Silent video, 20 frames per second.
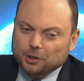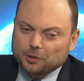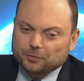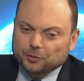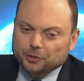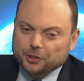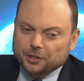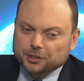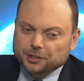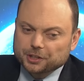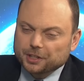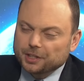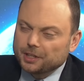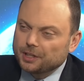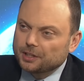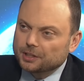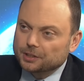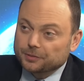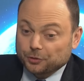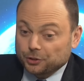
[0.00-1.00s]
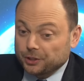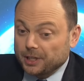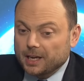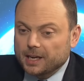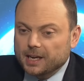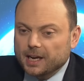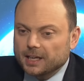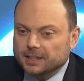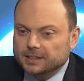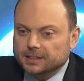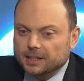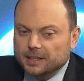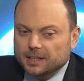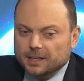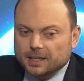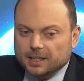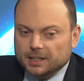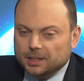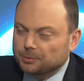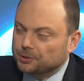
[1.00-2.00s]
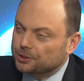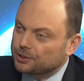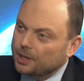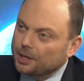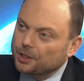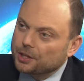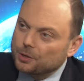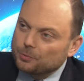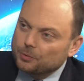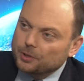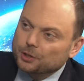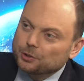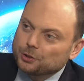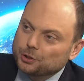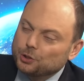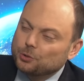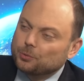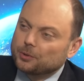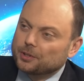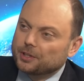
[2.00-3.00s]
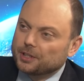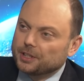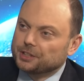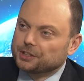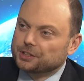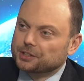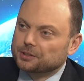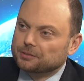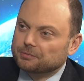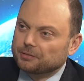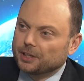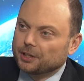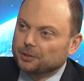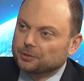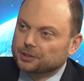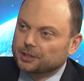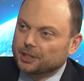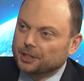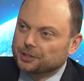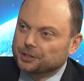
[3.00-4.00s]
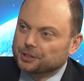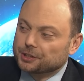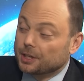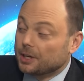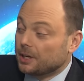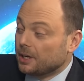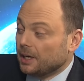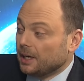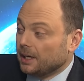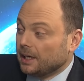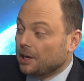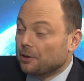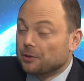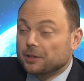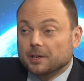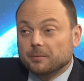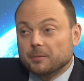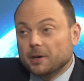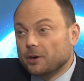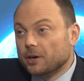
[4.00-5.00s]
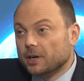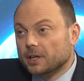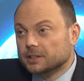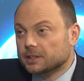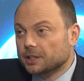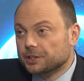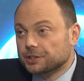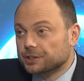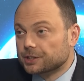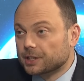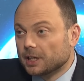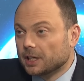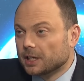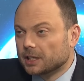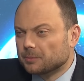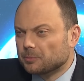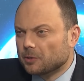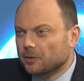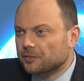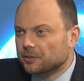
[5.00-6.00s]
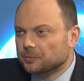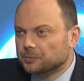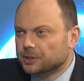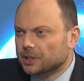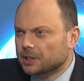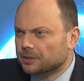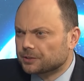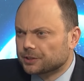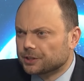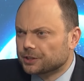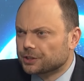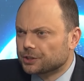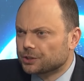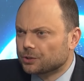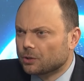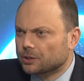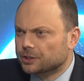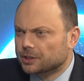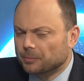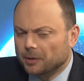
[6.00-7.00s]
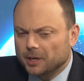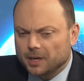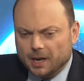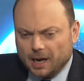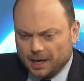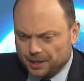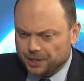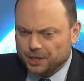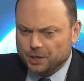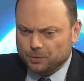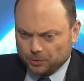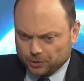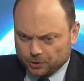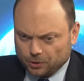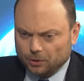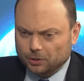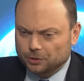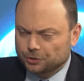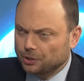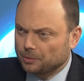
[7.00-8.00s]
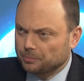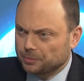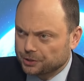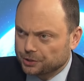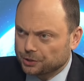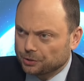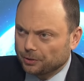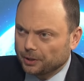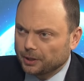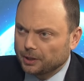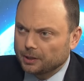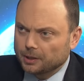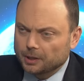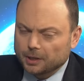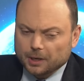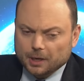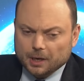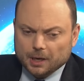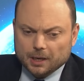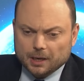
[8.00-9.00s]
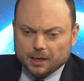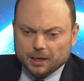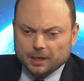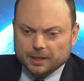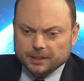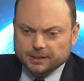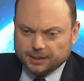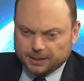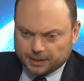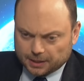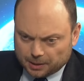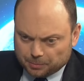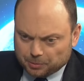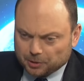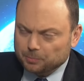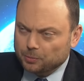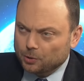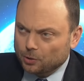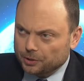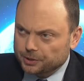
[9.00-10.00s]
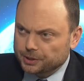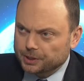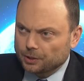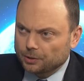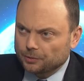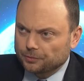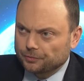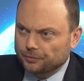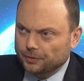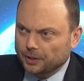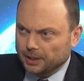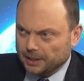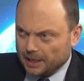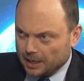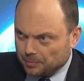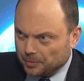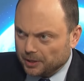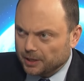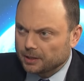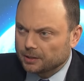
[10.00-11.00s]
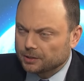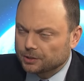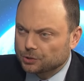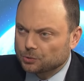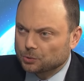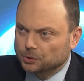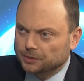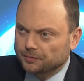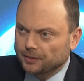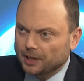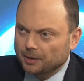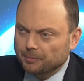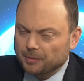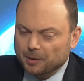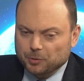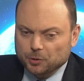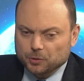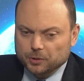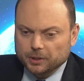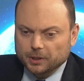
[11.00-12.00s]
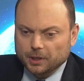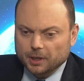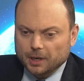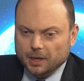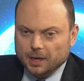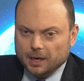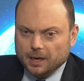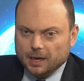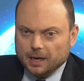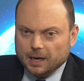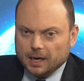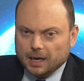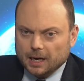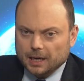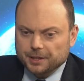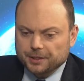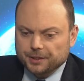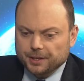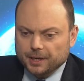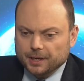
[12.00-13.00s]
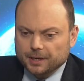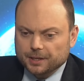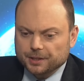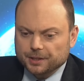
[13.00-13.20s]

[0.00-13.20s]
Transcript: for years and years, for decades, there was nothing we could do with these radio stations, and now the Americans are just killing them off themselves. This is awesome. I think what Donald Trump is doing is a deliberate policy of enabling towards Vladimir Putin. I think